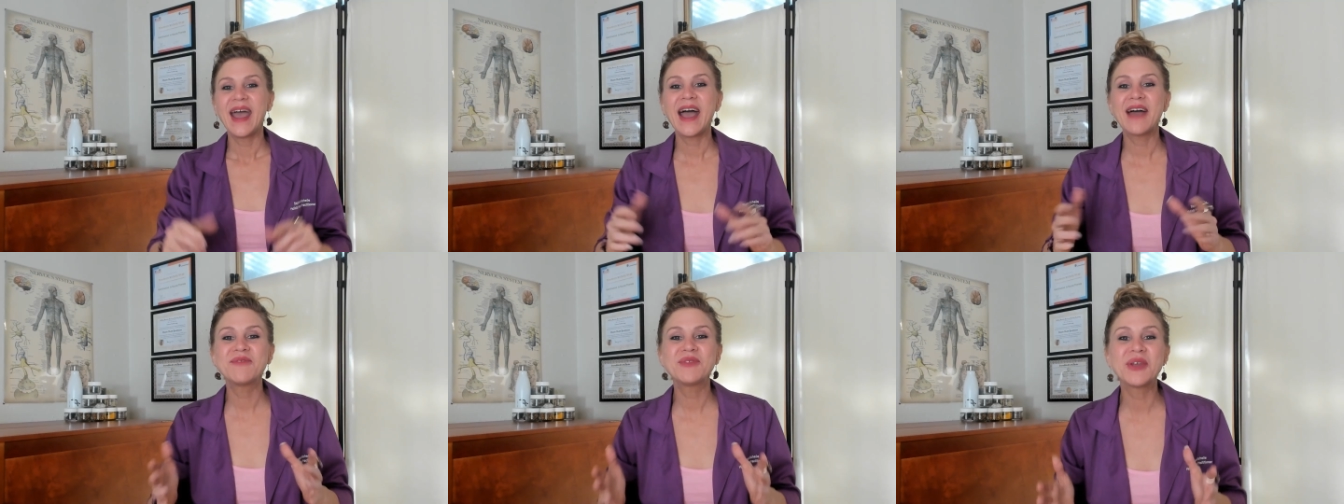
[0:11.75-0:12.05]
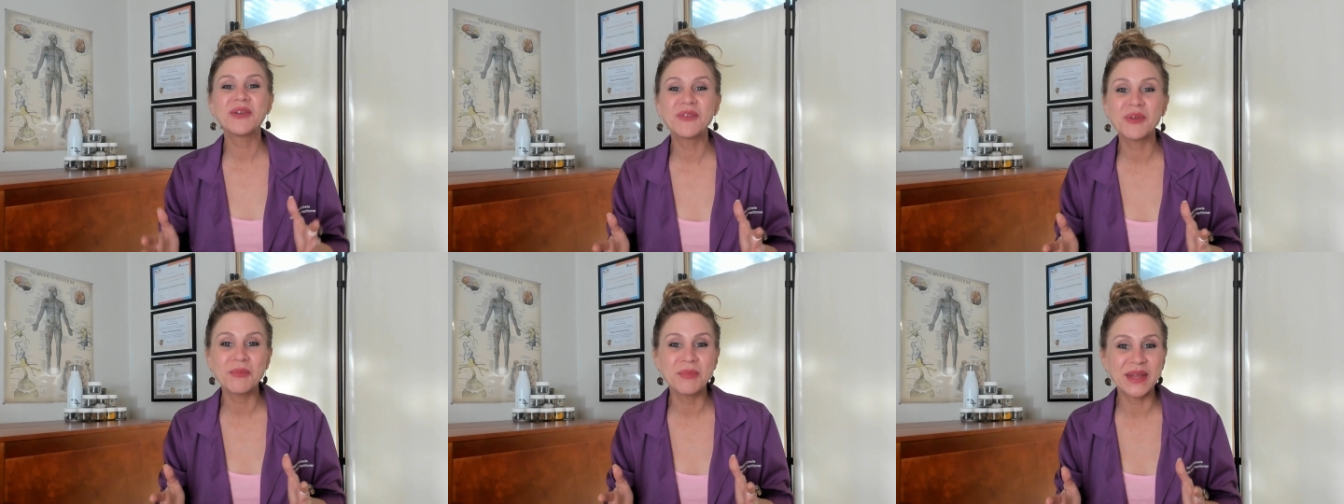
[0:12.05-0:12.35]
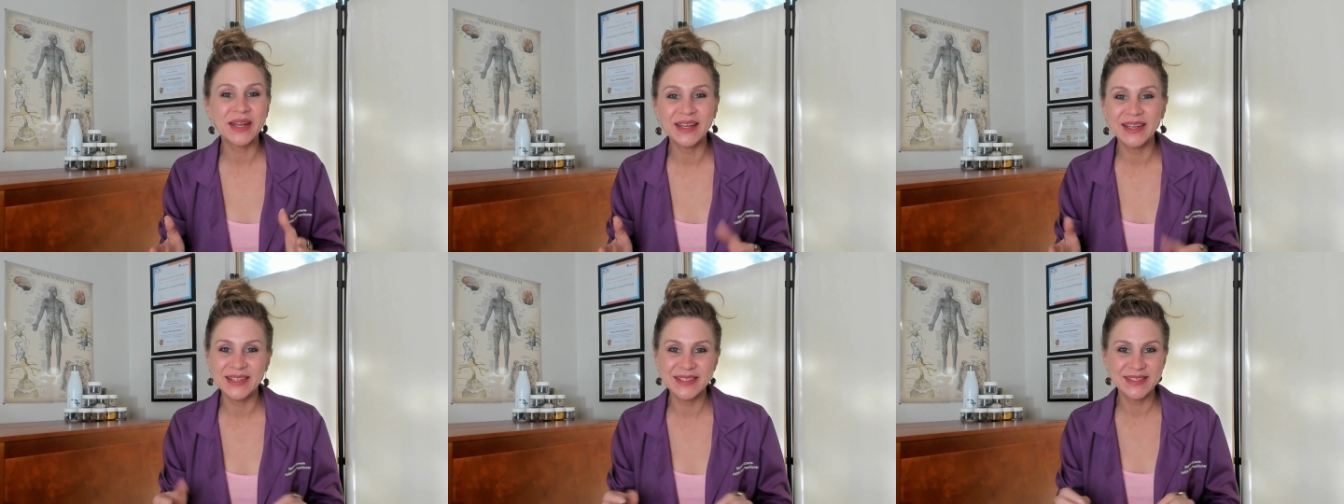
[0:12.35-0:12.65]
Have you ever
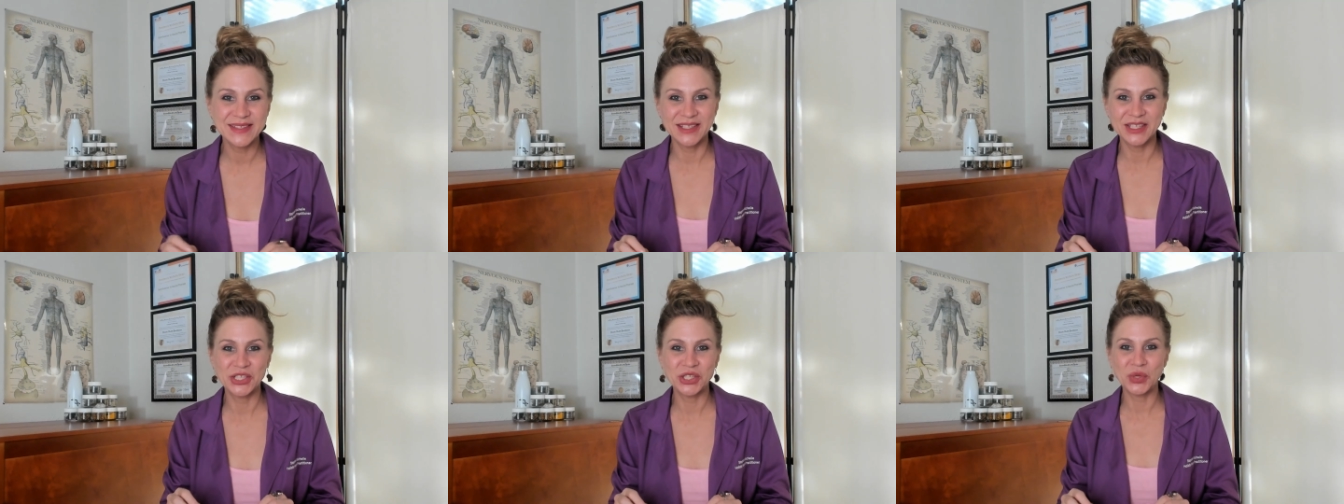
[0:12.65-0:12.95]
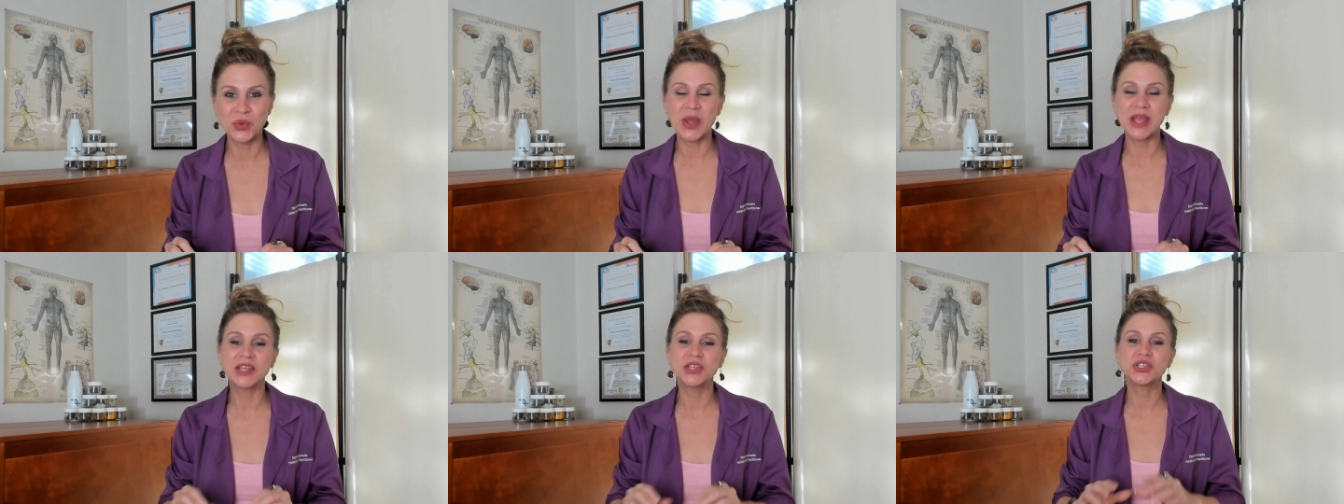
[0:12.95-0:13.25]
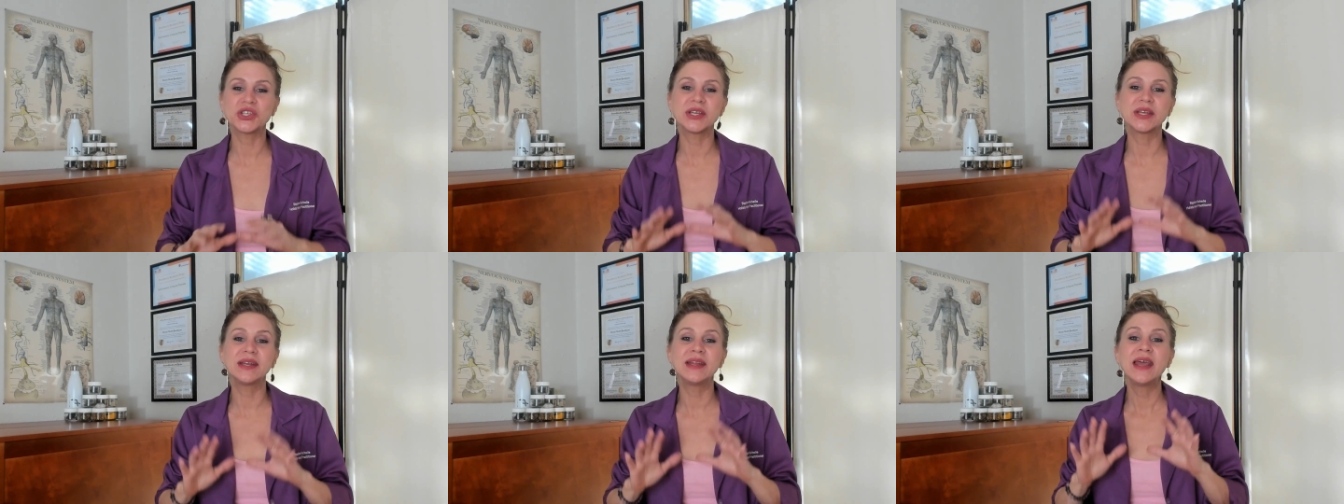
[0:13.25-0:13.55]
been in a
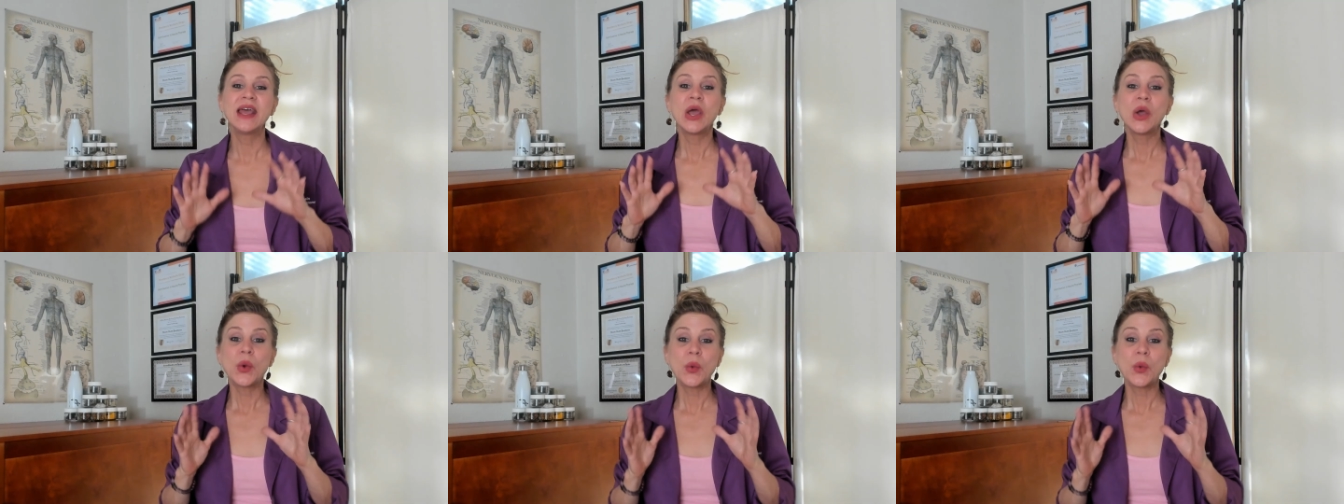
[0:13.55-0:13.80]
situation